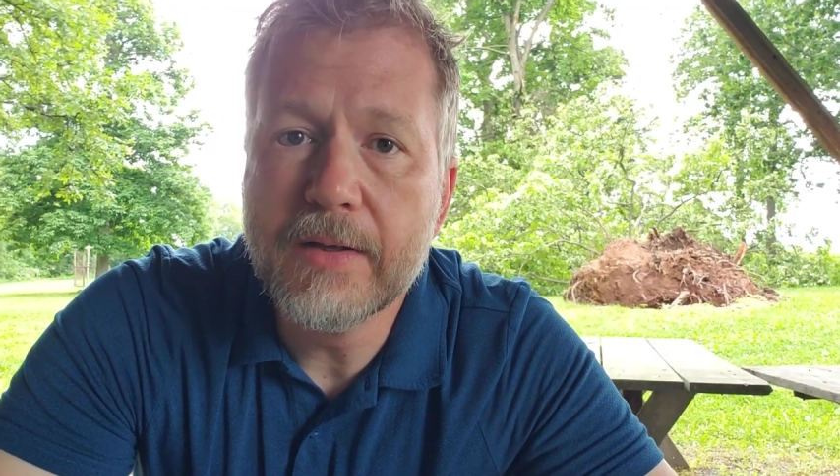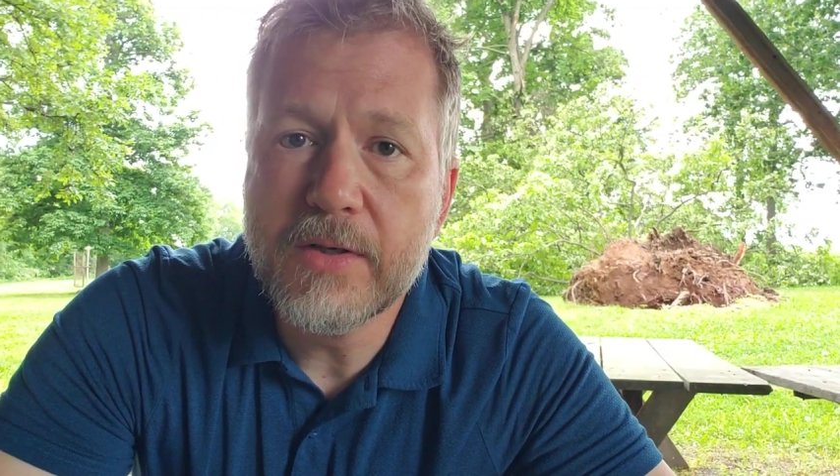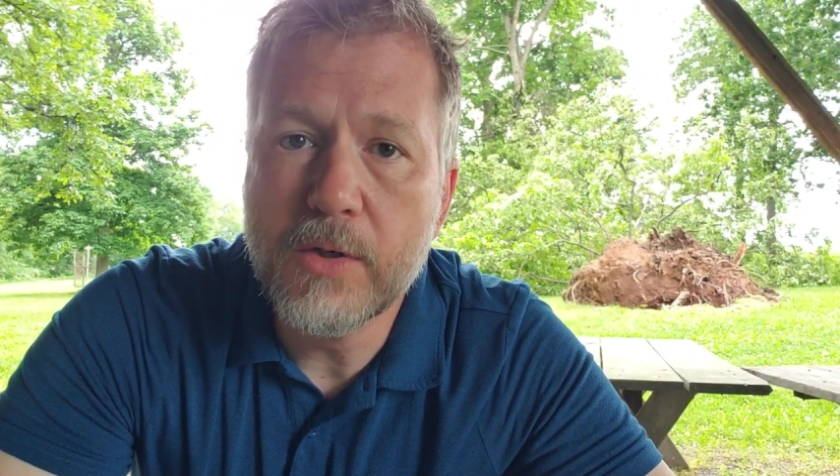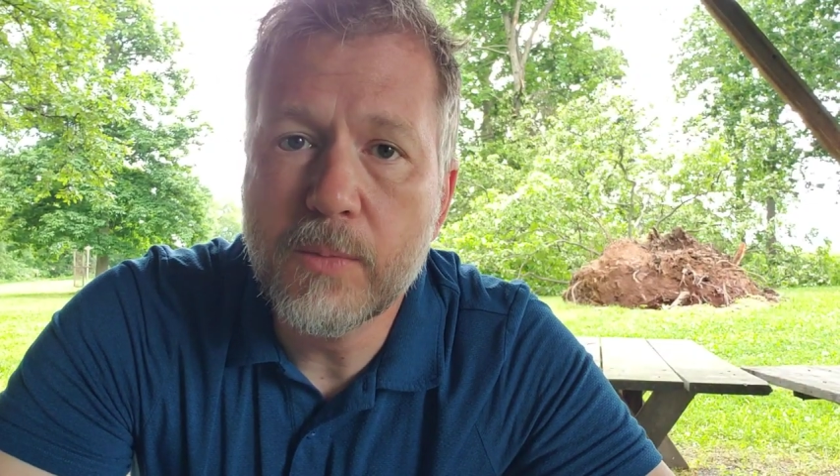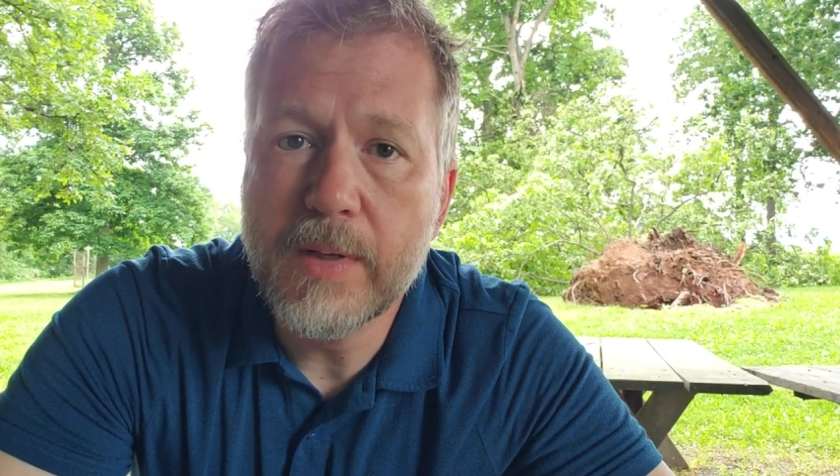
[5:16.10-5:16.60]

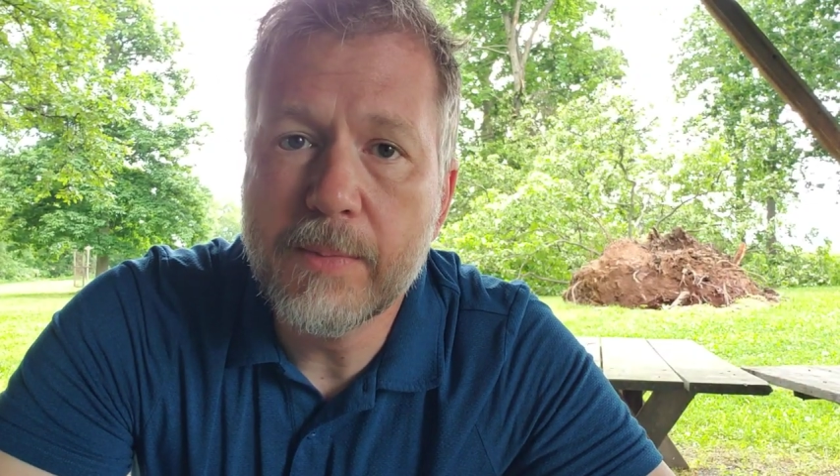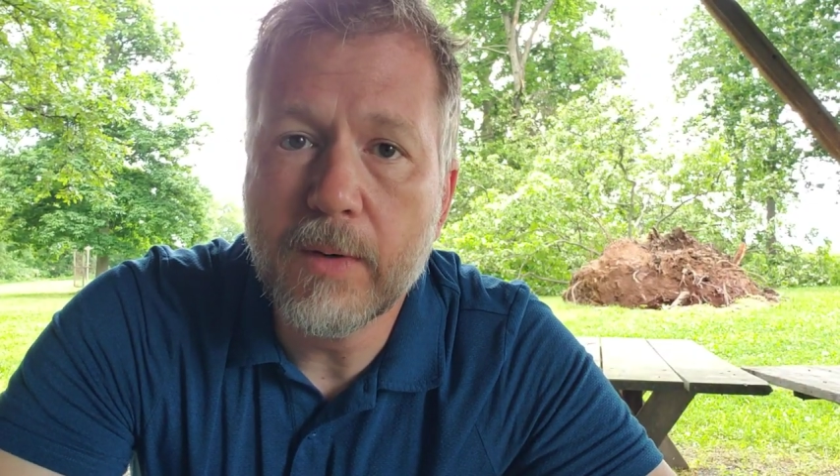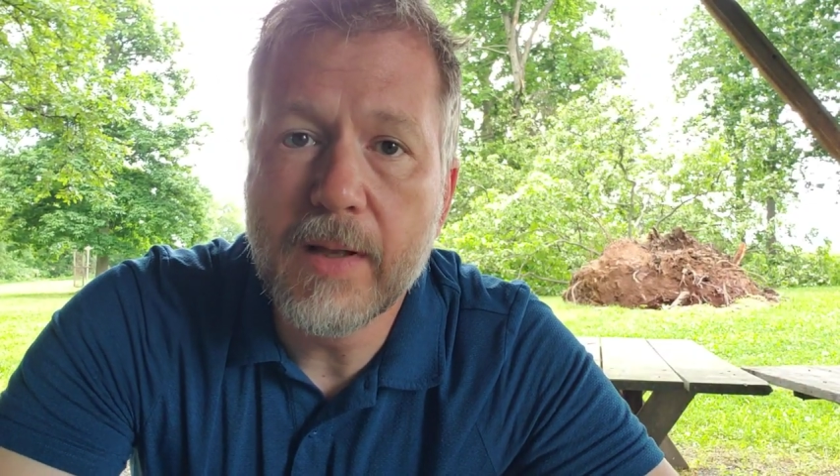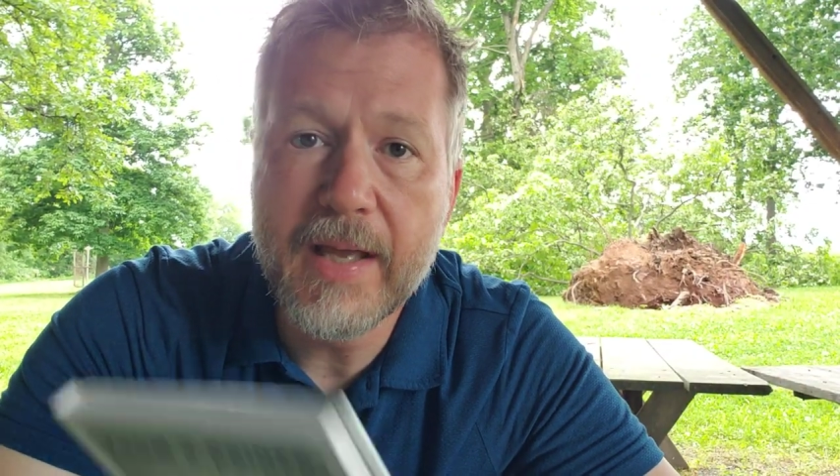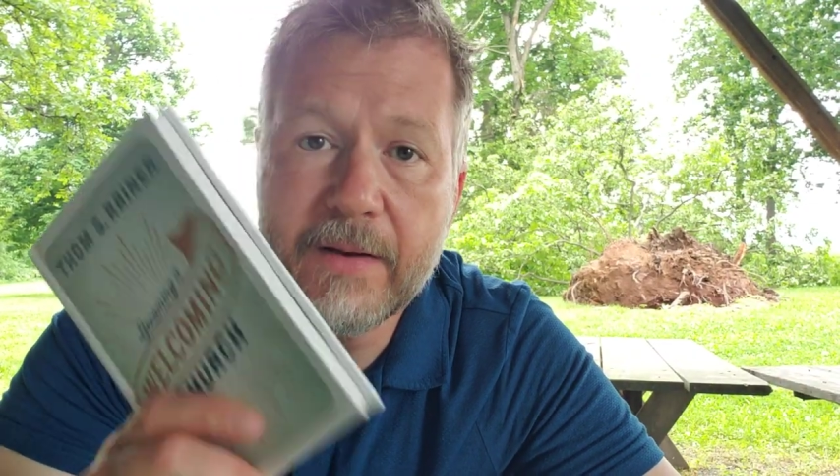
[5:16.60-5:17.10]
to new
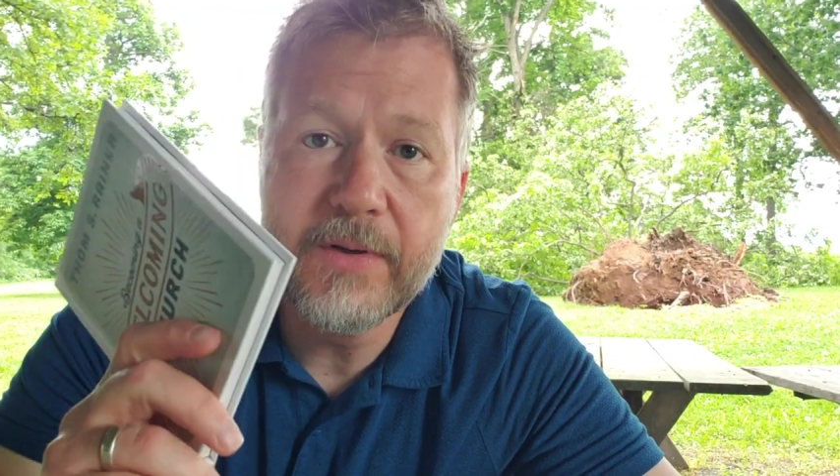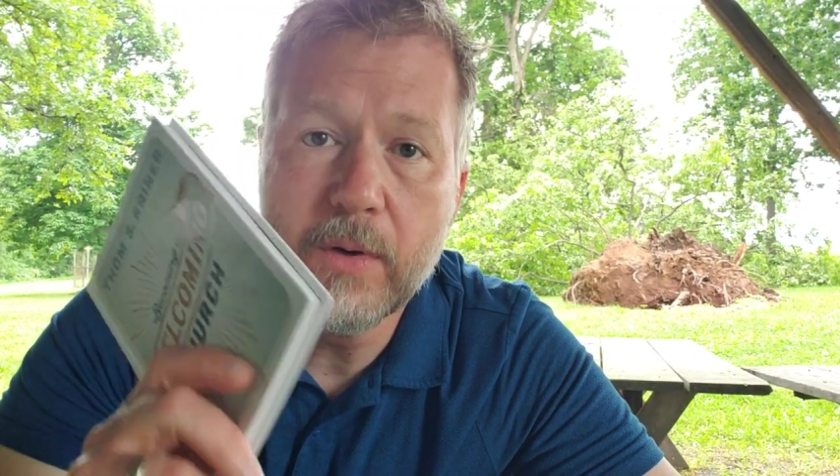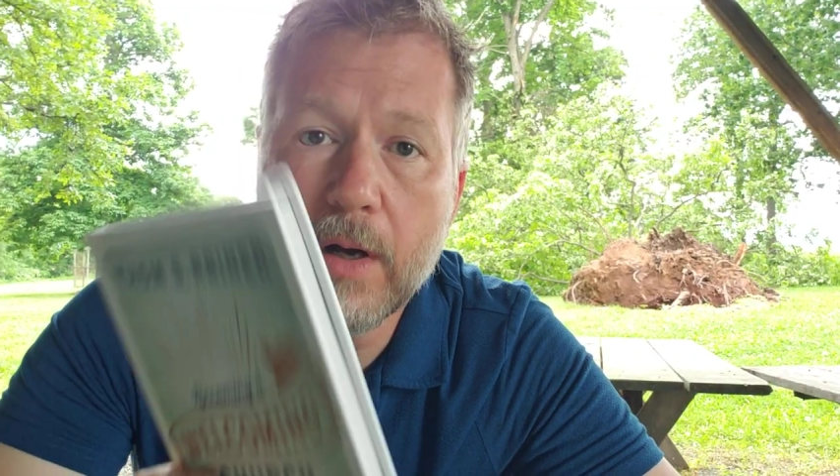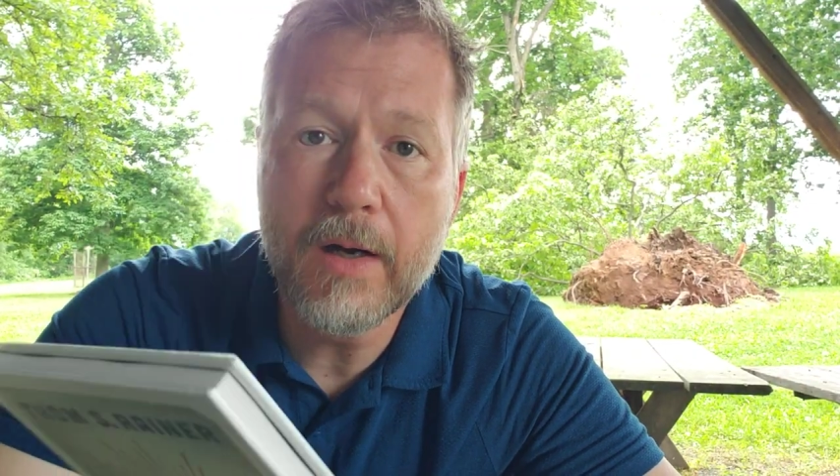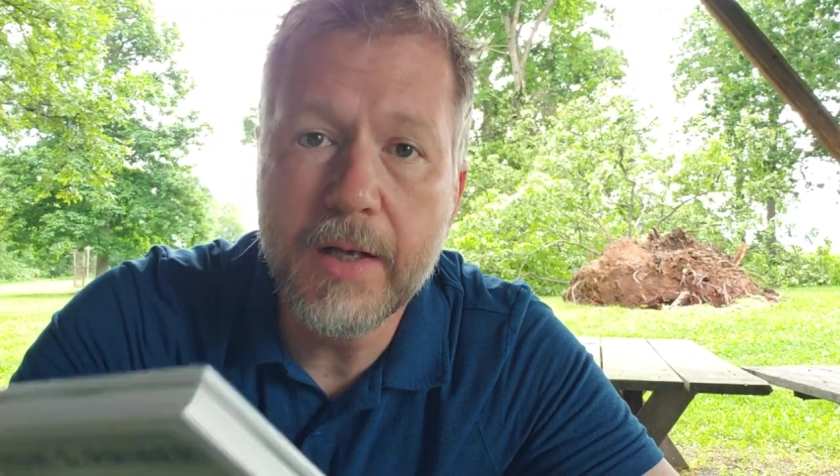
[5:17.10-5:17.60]
people? And if
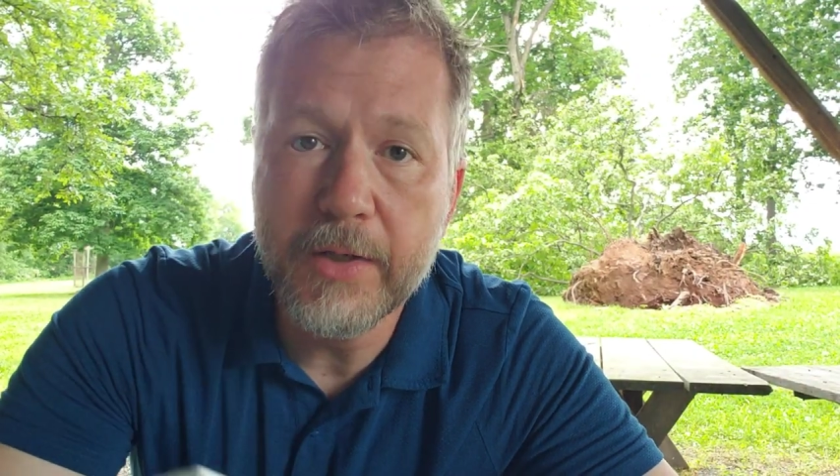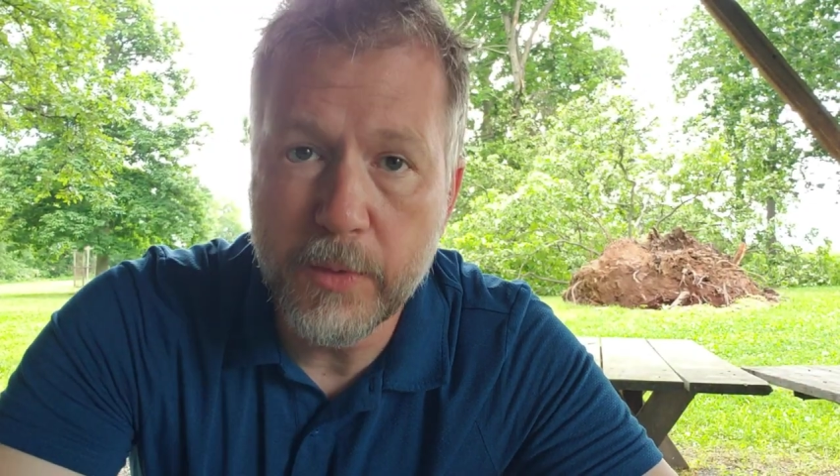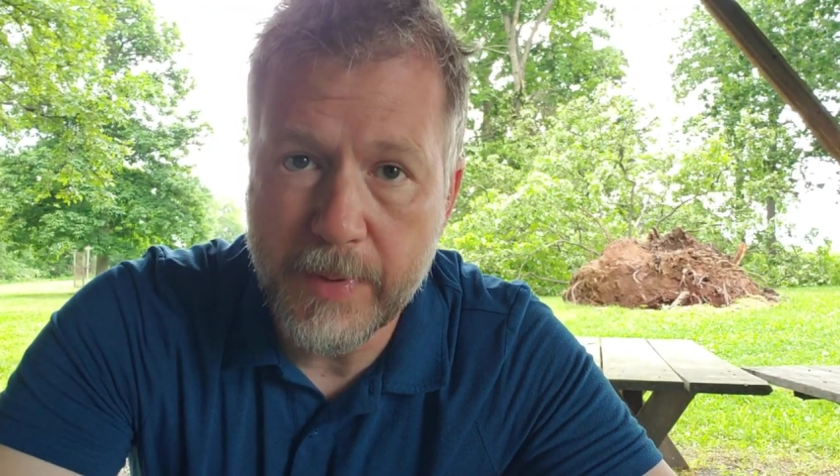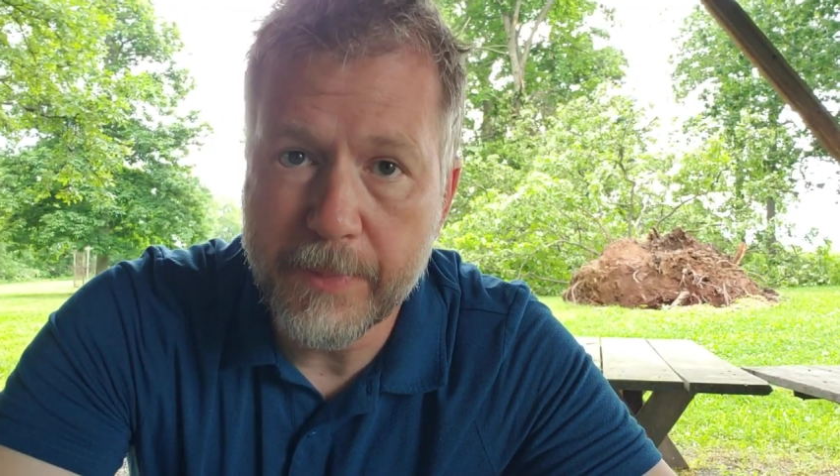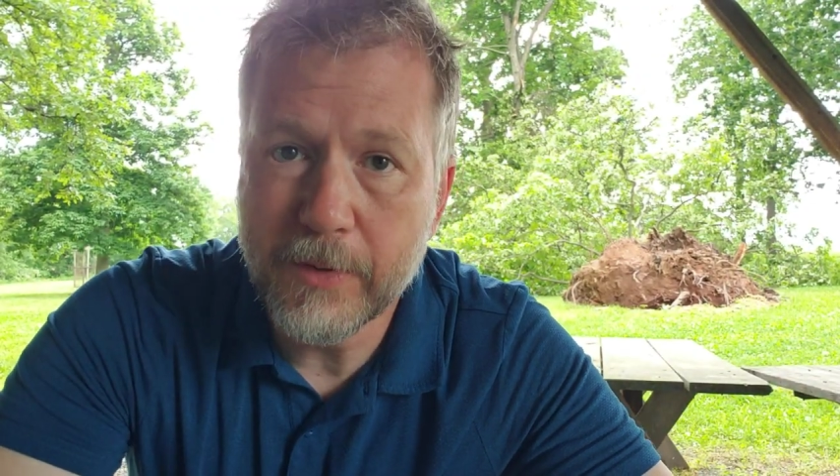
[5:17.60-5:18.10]
you are a
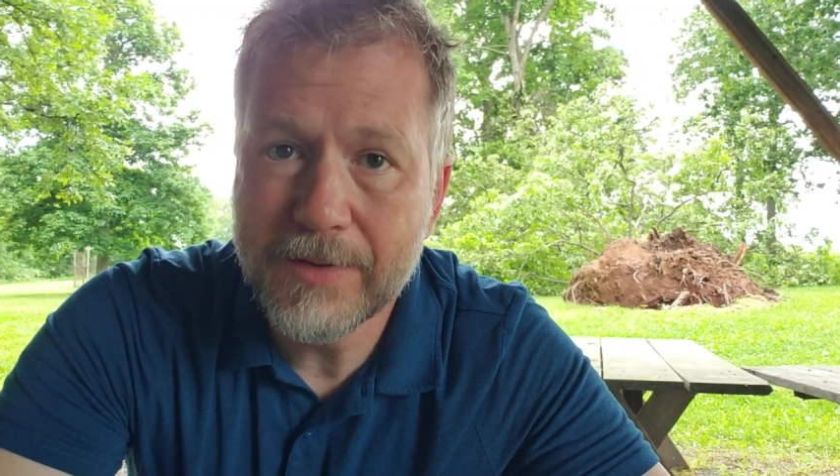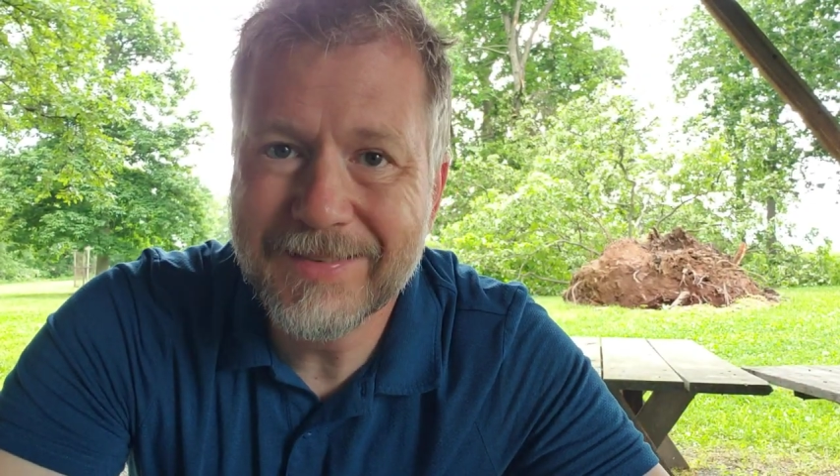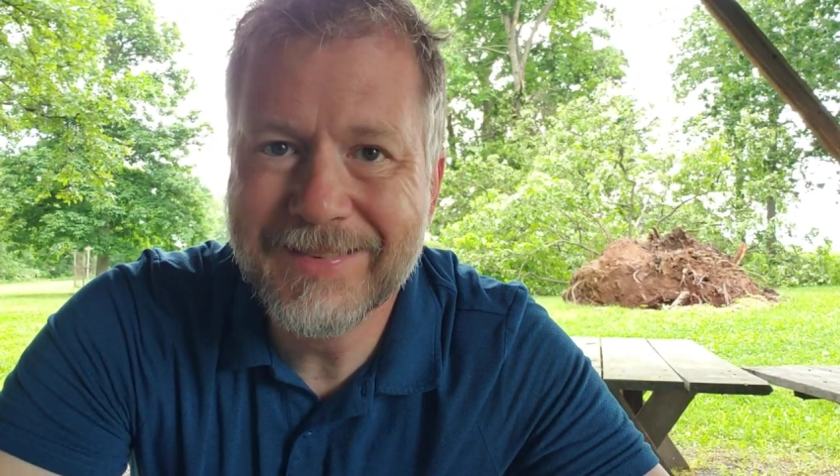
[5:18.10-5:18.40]
new people,